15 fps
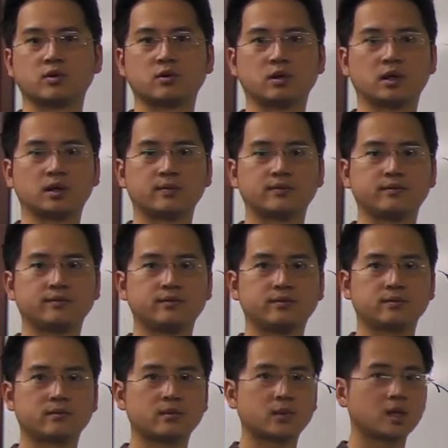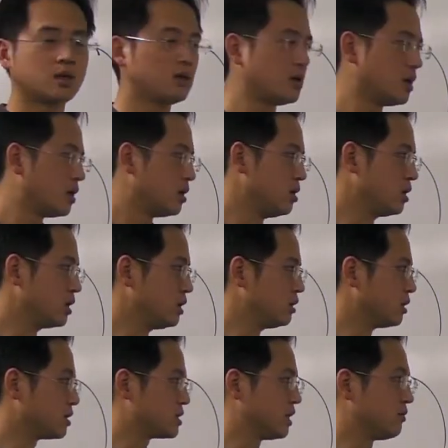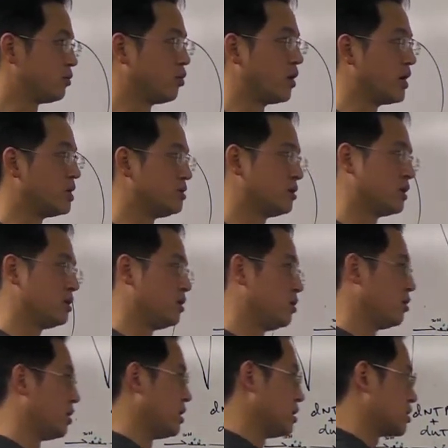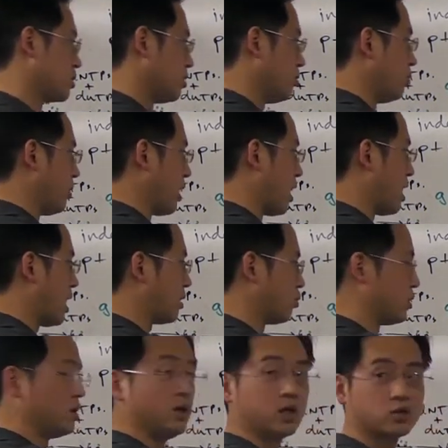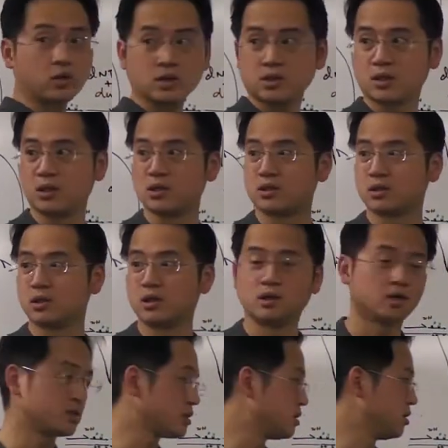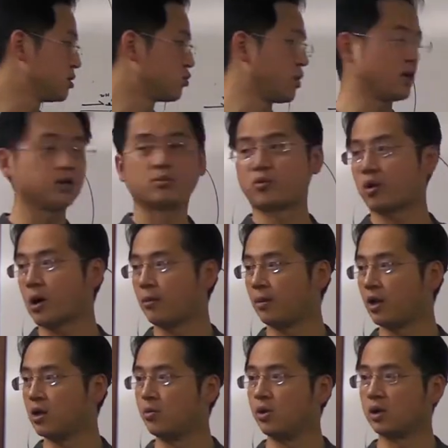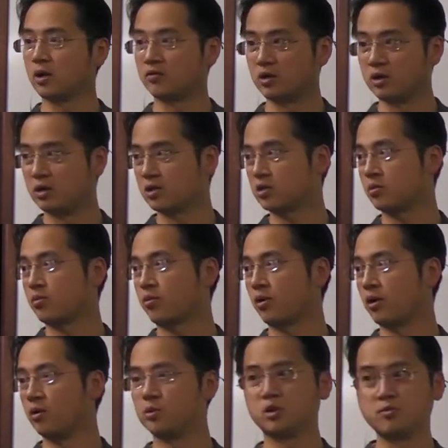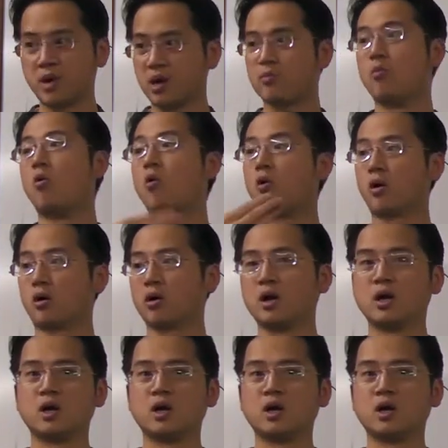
thing. You could do it in several ways. You could do initial lot with Nick translation and then just use random prime labeling of the initial probe to make more